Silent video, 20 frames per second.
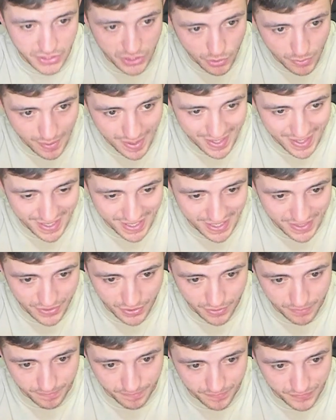UAE.
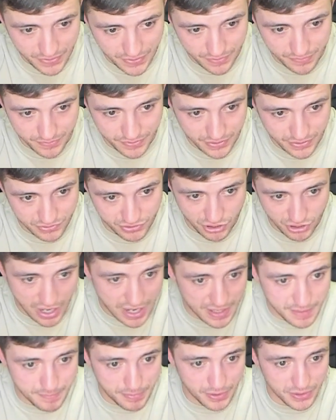They're
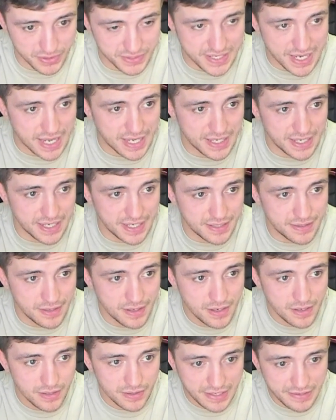trying to build Saeed,
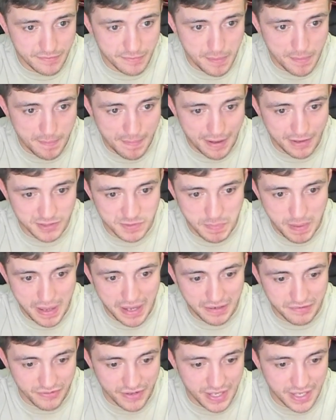give him a bounce
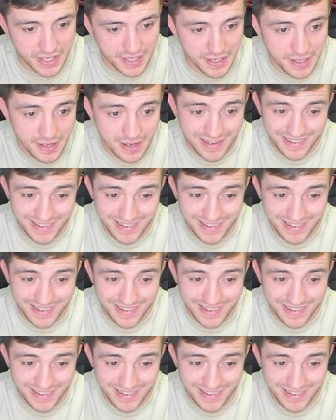back fight.